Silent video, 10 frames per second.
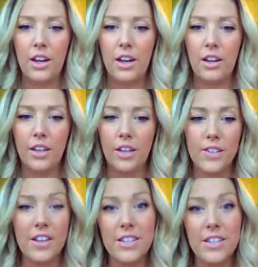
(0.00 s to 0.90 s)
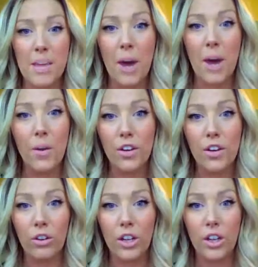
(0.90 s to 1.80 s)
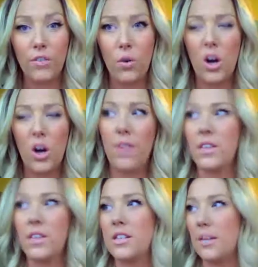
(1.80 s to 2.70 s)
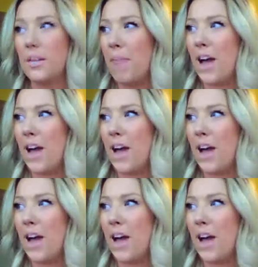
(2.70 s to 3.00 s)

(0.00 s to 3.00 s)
and gives it that stay power that you're looking for. This is like